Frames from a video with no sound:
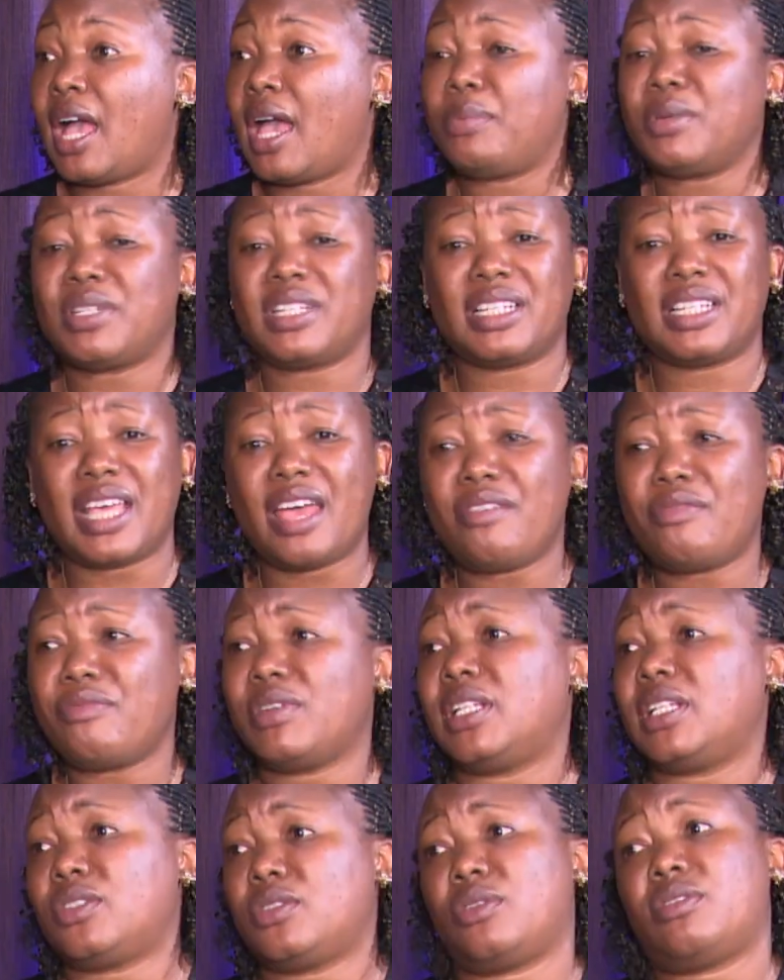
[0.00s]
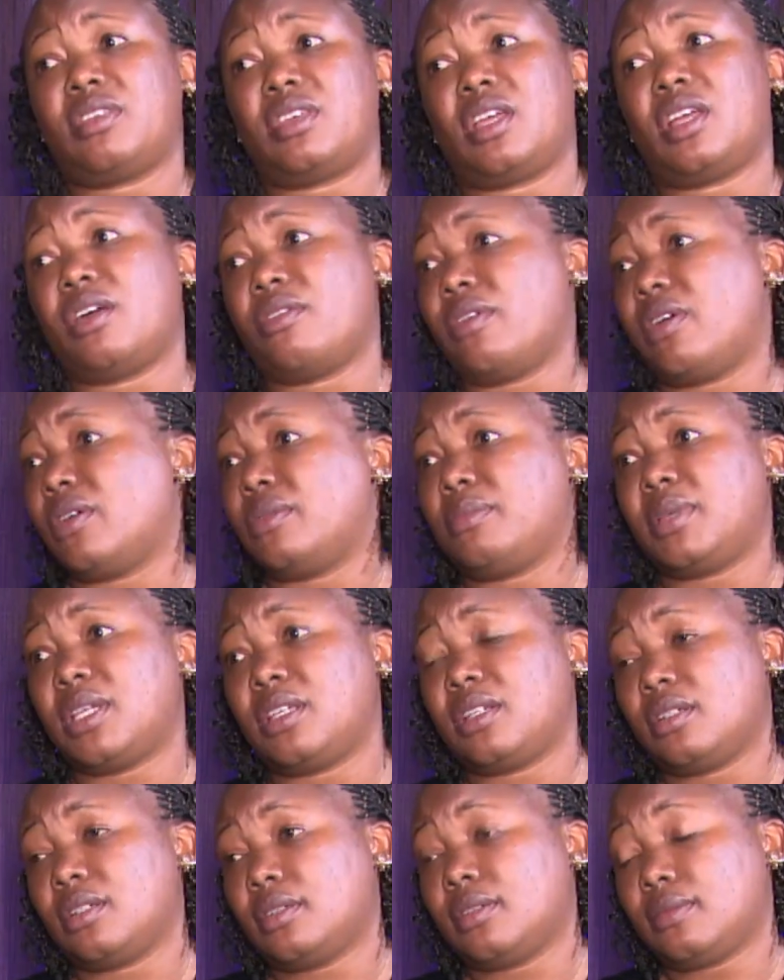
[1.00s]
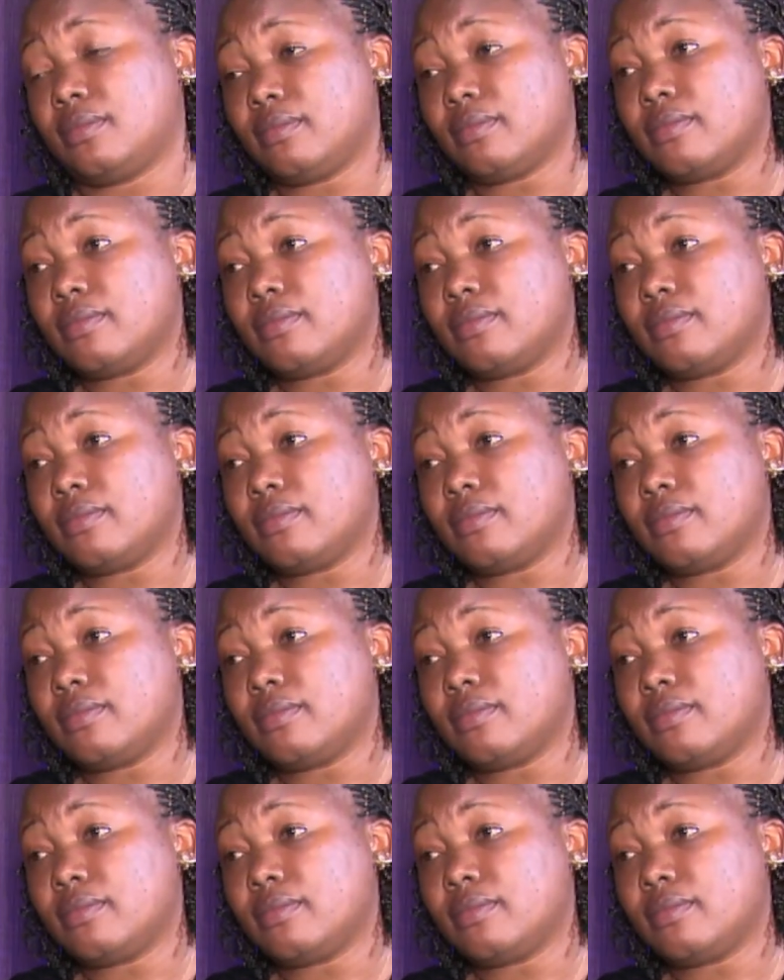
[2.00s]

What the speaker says: I appreciate every little thing around me.